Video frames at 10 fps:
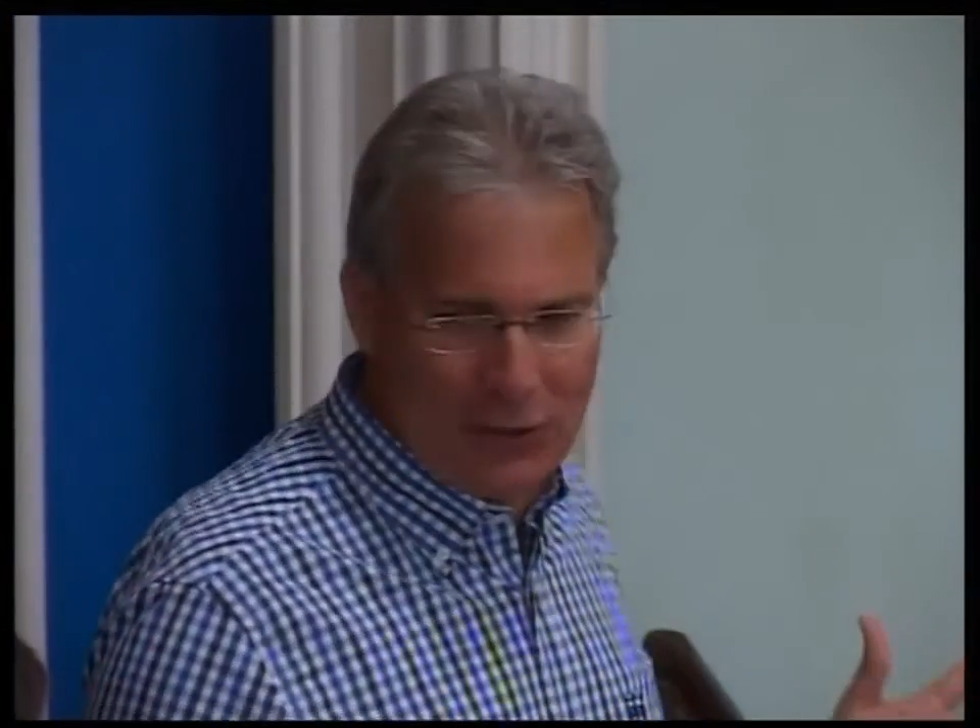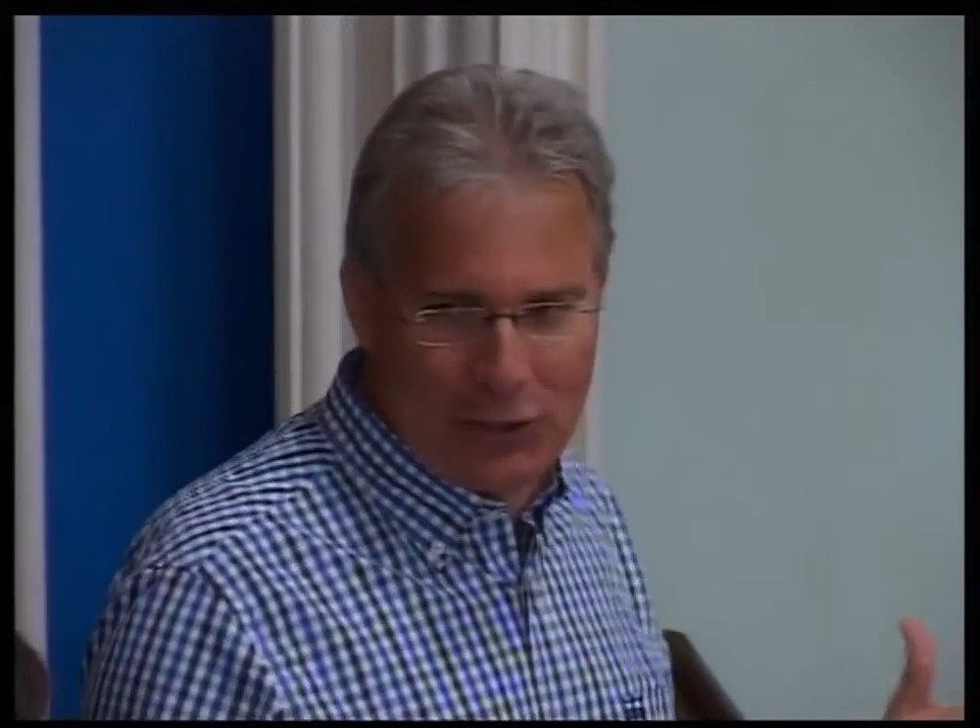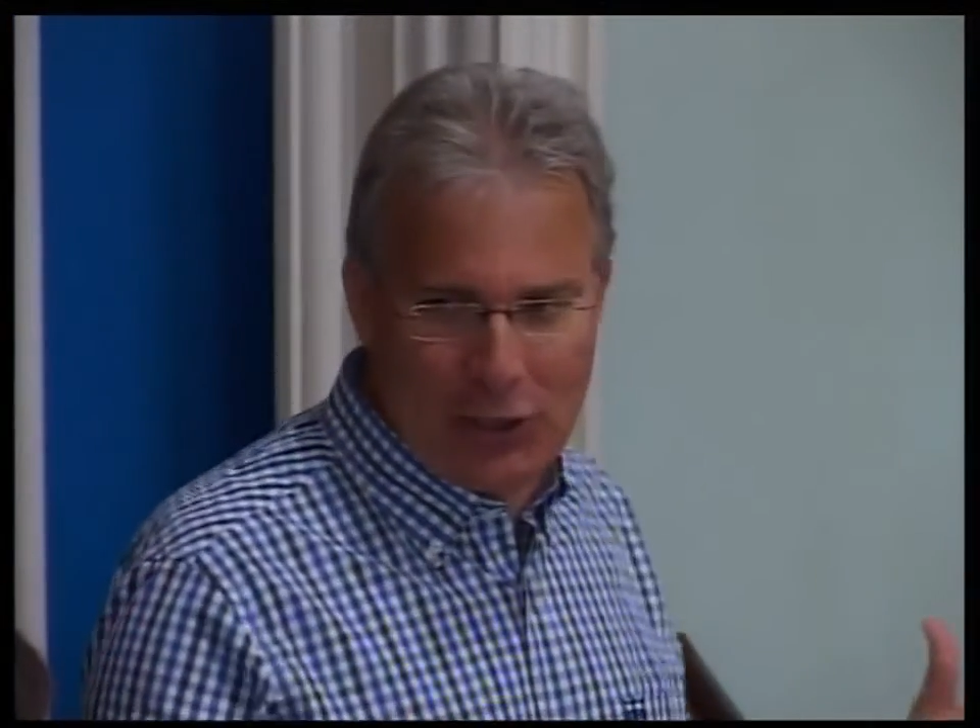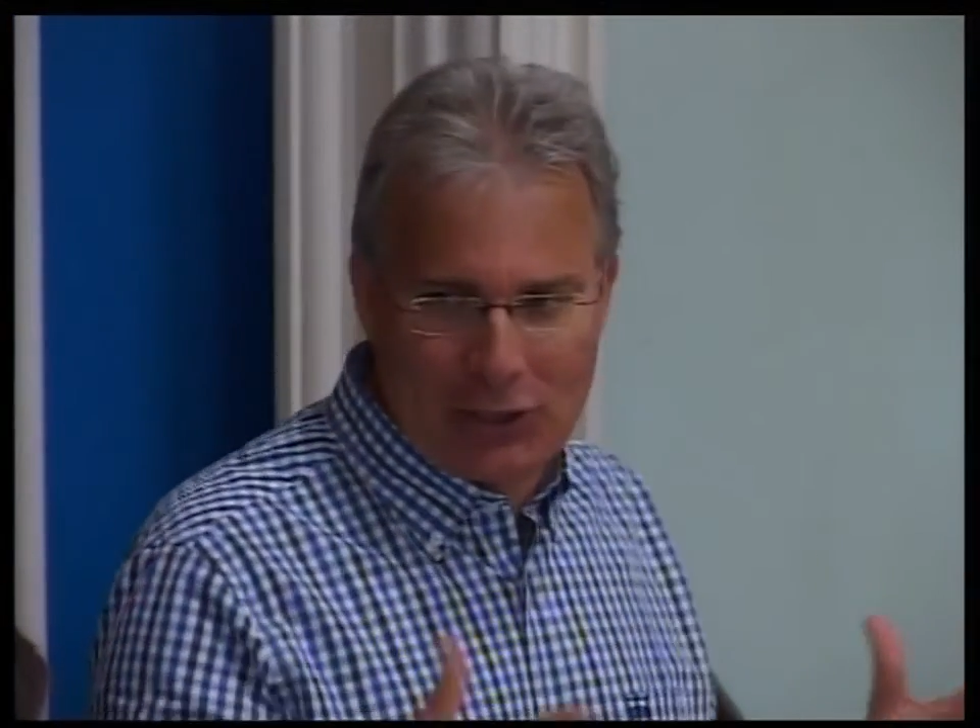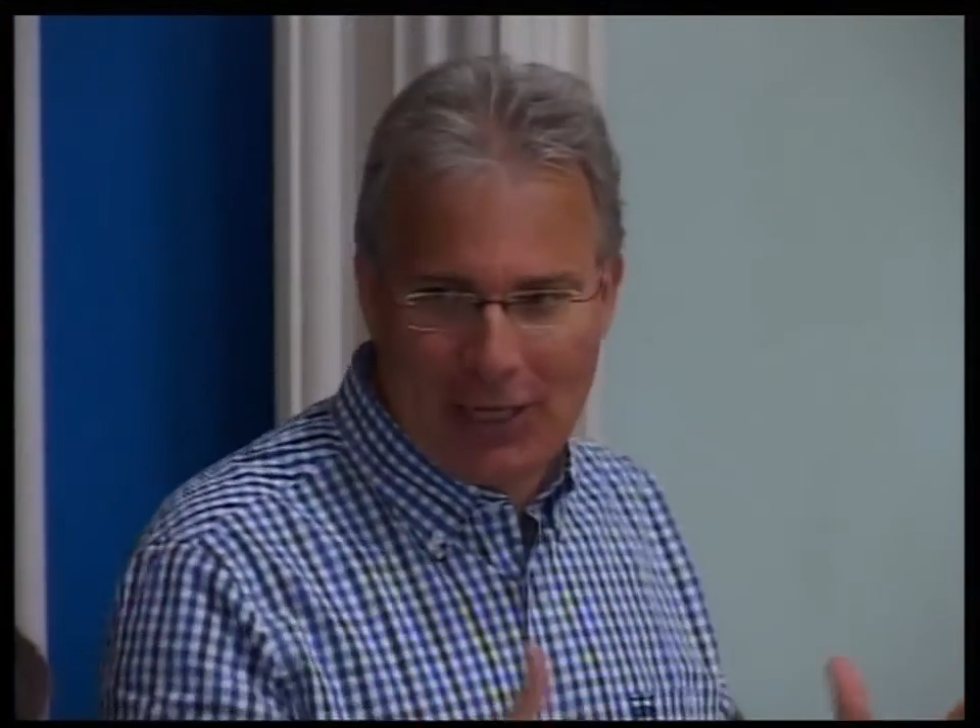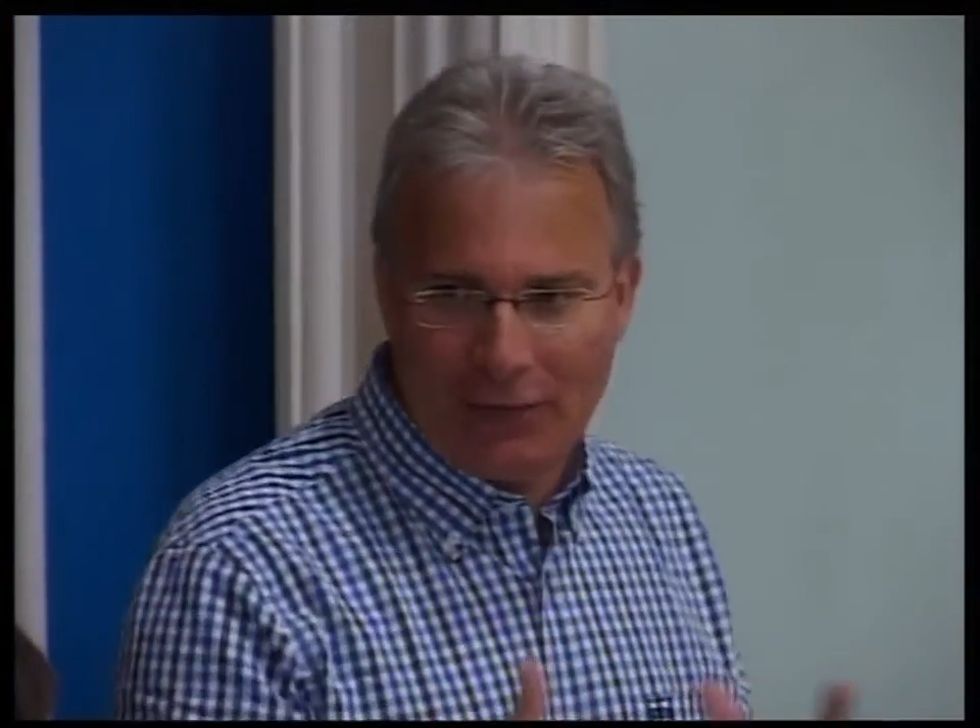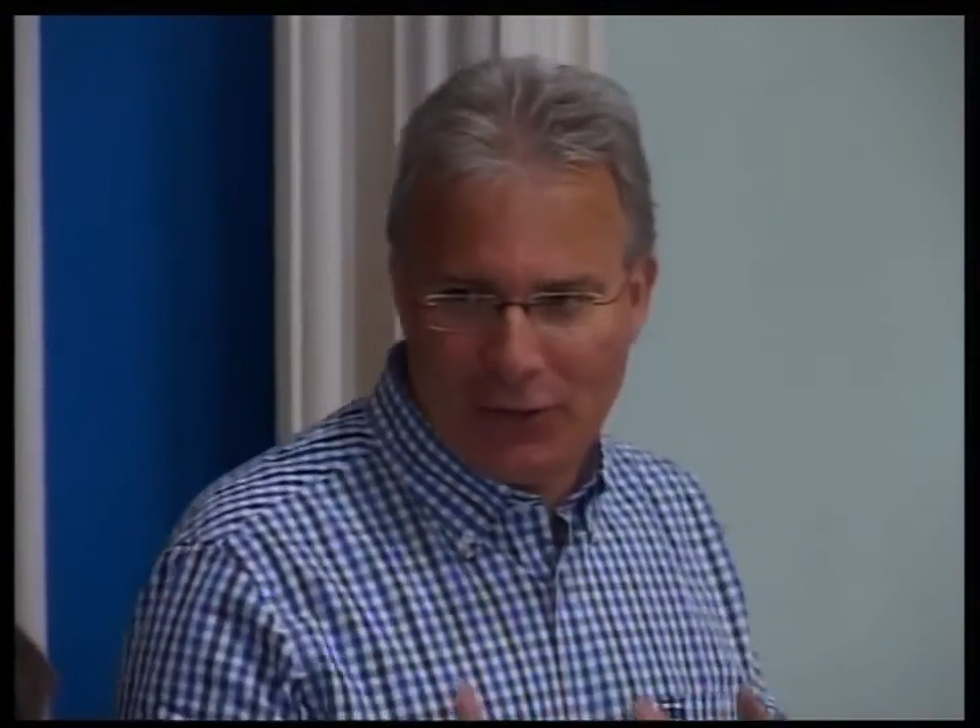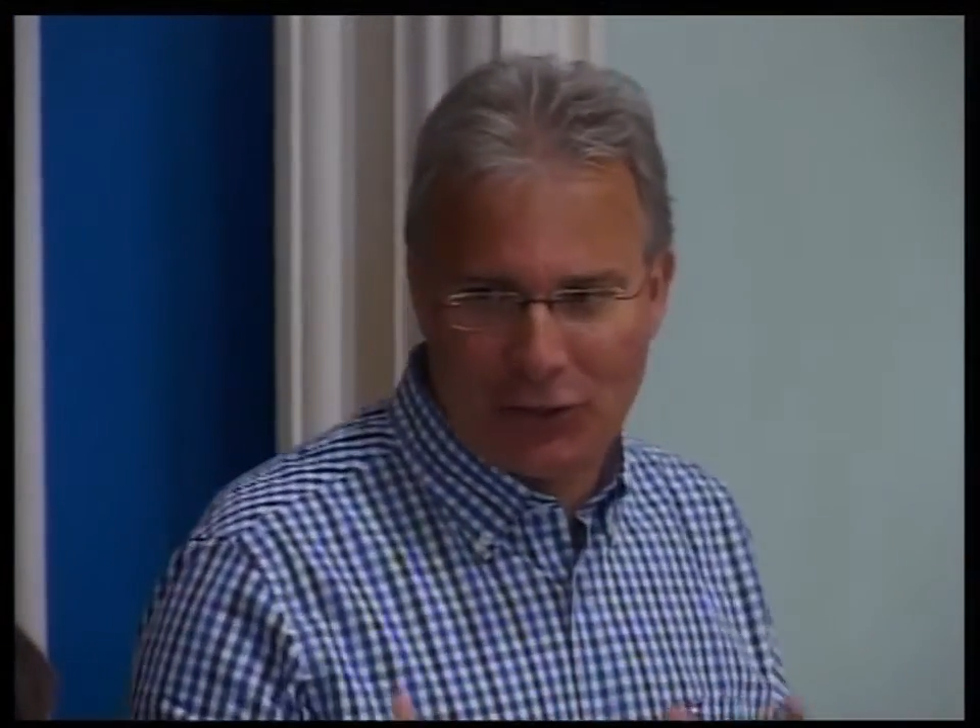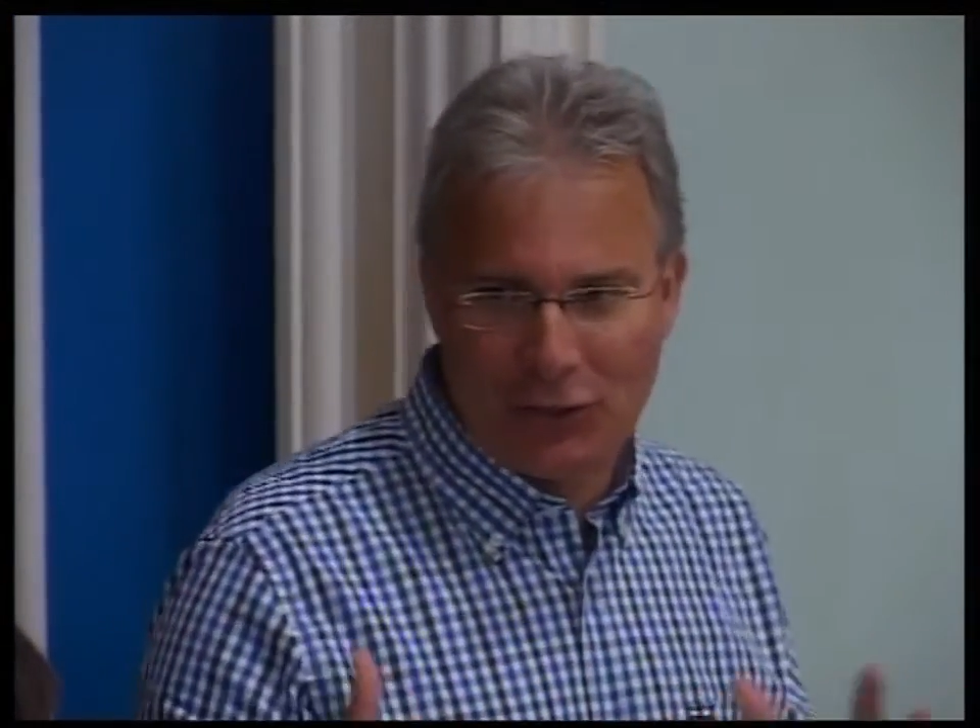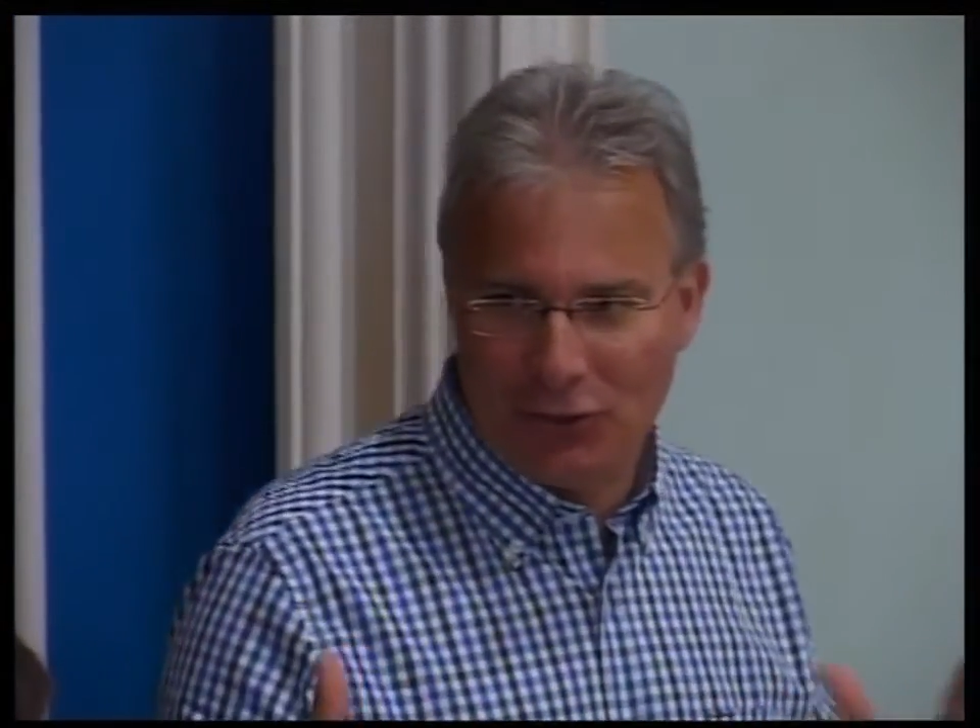a church like
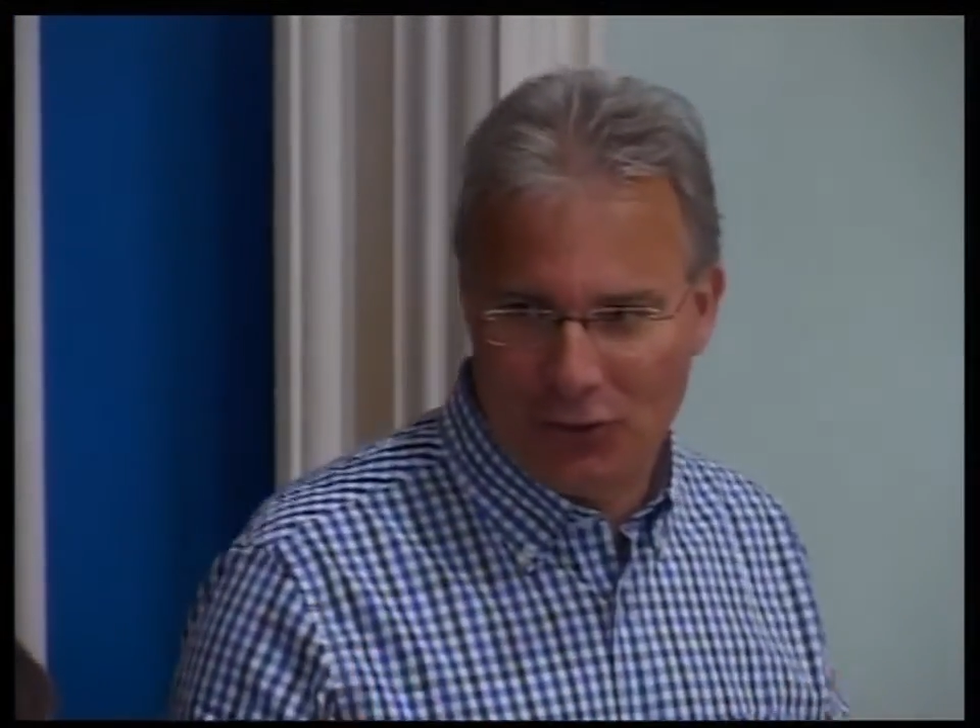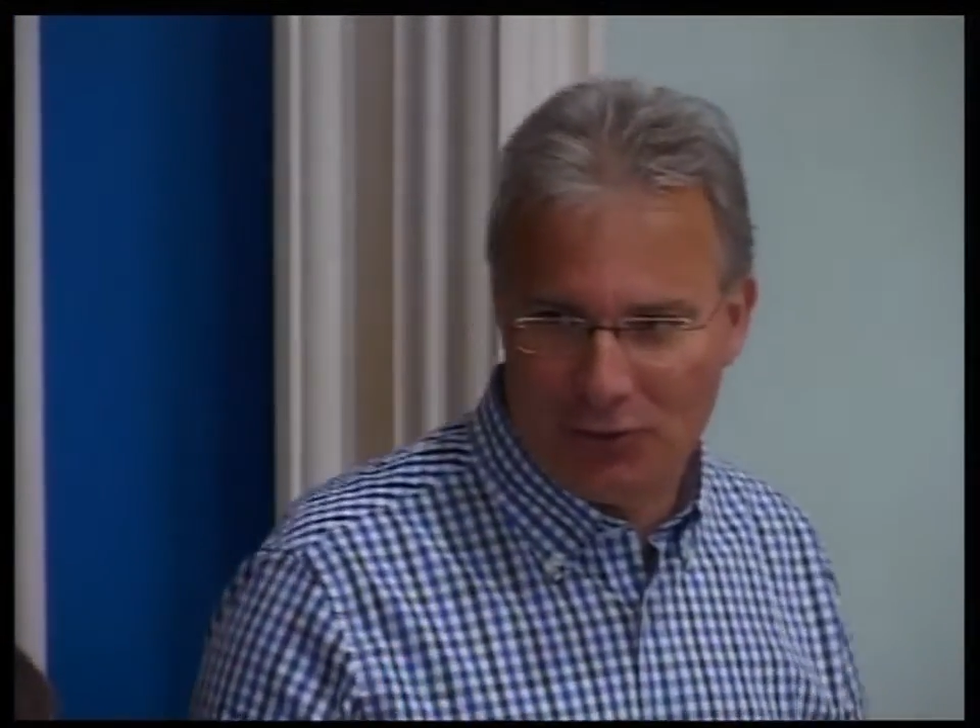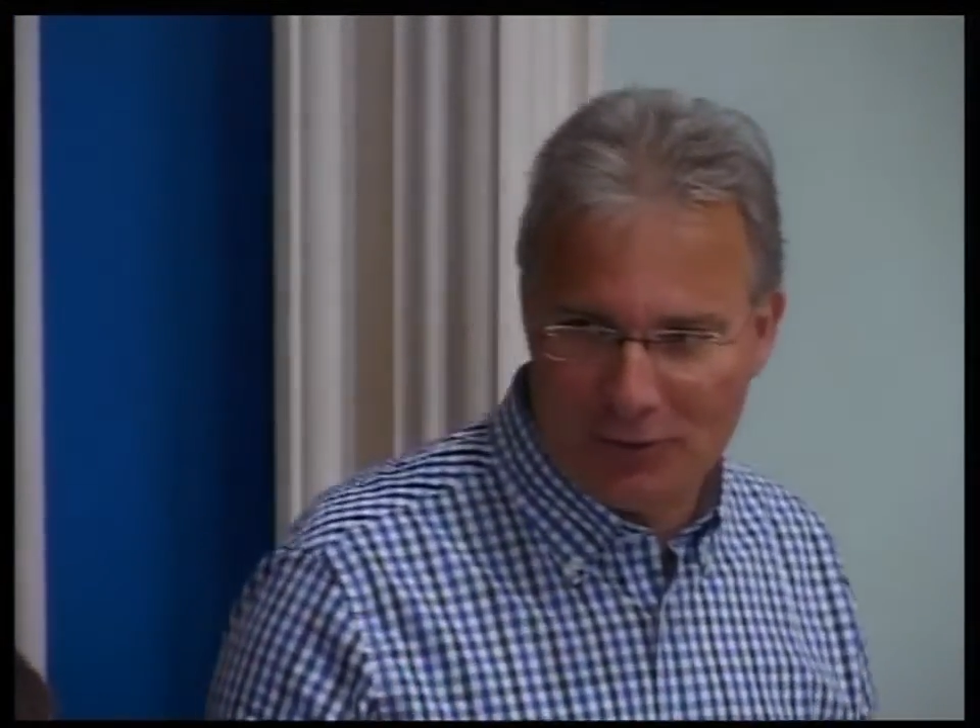this could do.